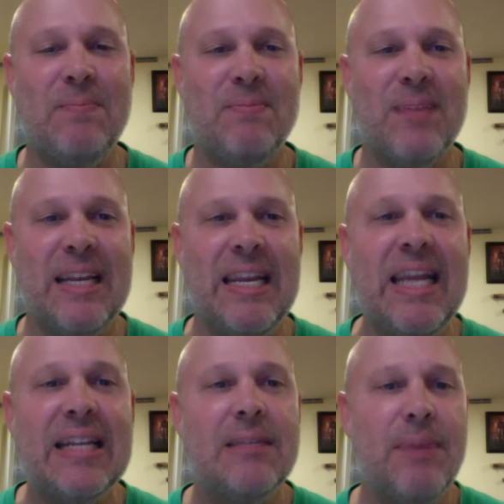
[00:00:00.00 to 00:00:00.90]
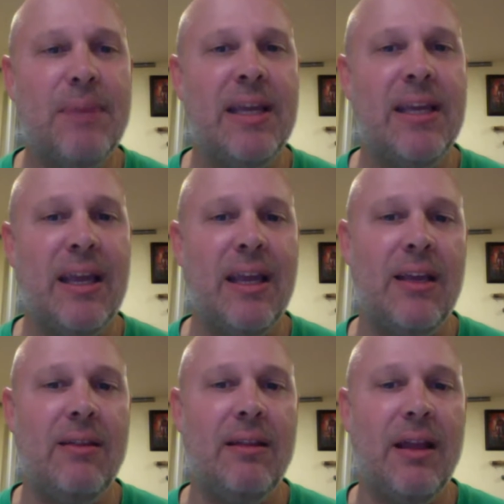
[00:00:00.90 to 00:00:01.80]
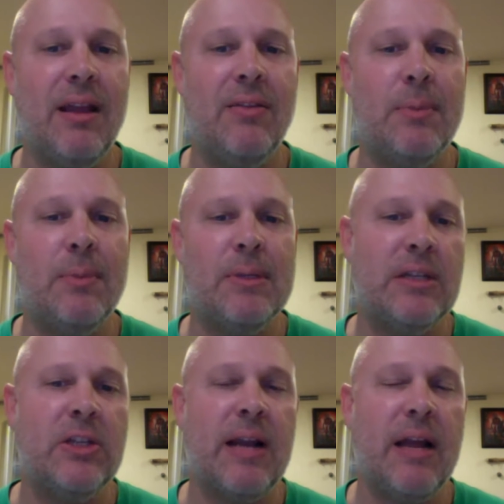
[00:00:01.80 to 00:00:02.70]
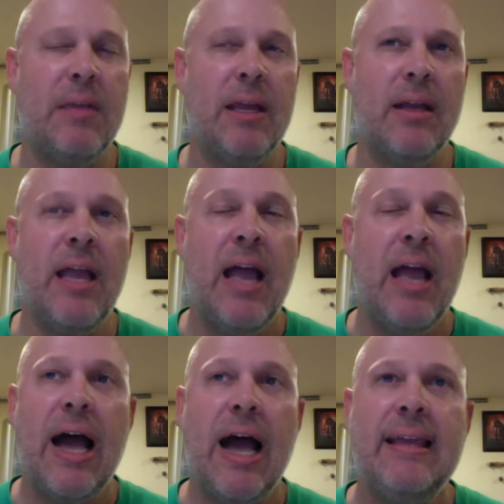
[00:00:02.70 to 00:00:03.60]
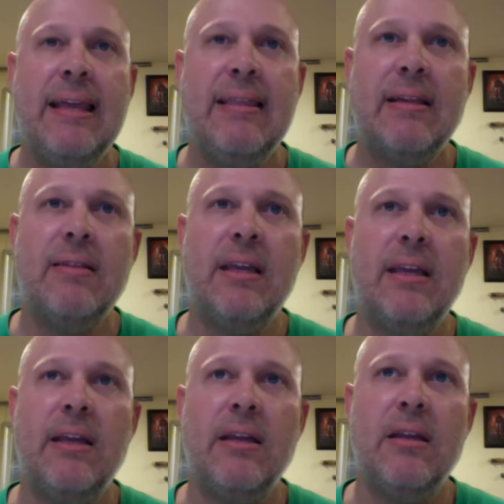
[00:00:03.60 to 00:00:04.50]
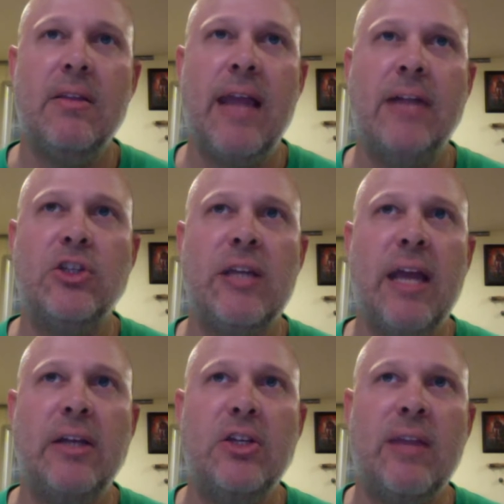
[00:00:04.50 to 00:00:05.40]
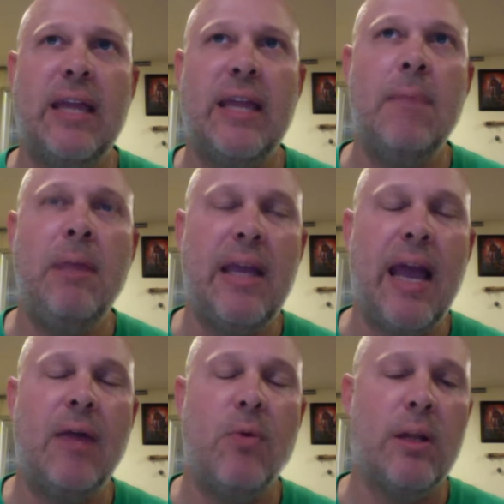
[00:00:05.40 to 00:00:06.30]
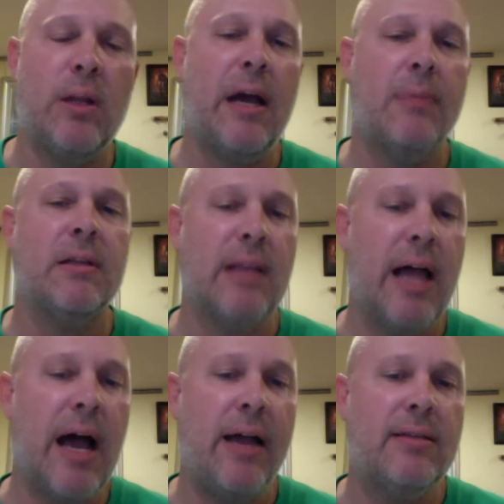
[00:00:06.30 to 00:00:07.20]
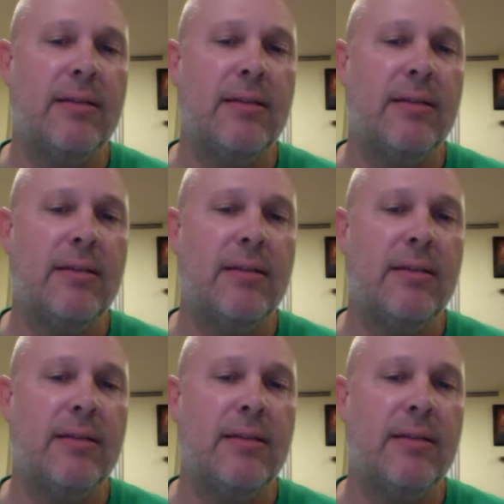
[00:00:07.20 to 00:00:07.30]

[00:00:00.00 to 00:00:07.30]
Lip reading: needed to be in the position that I'm in. I think that the education, the MBA really helped a lot